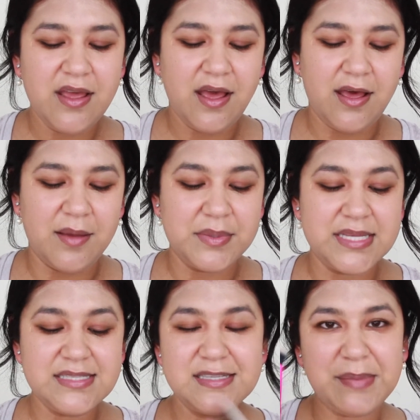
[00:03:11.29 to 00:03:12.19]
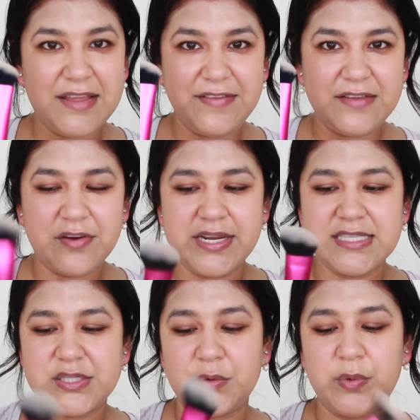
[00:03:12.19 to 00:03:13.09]
Um, this is my favorite,
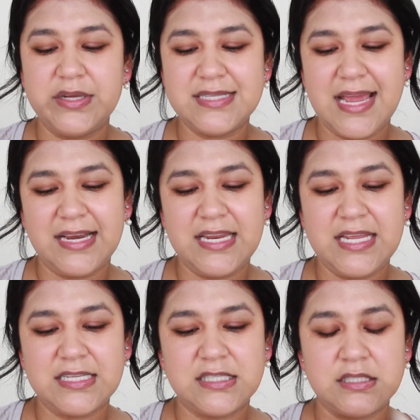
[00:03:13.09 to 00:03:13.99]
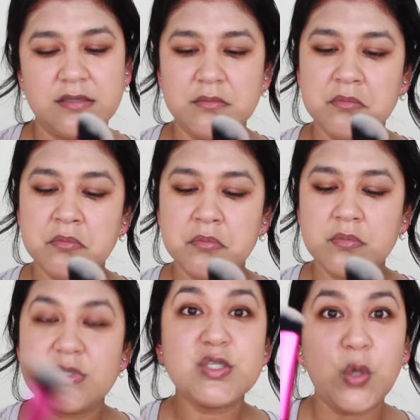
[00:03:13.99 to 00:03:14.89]
it's the Real Techniques
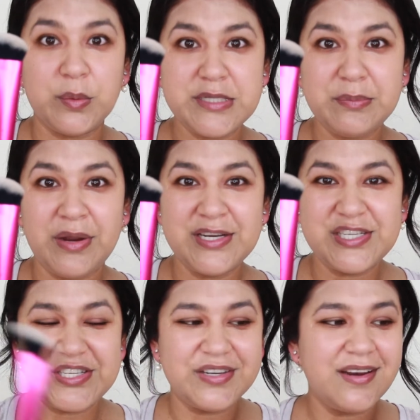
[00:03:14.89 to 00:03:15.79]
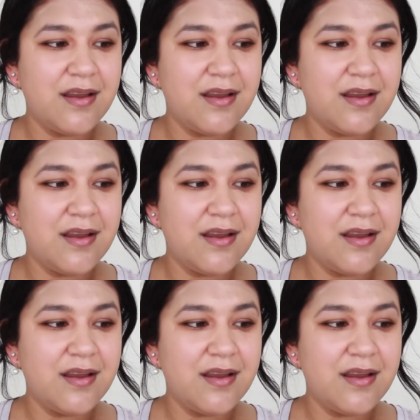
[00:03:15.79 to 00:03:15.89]
sculpting brush.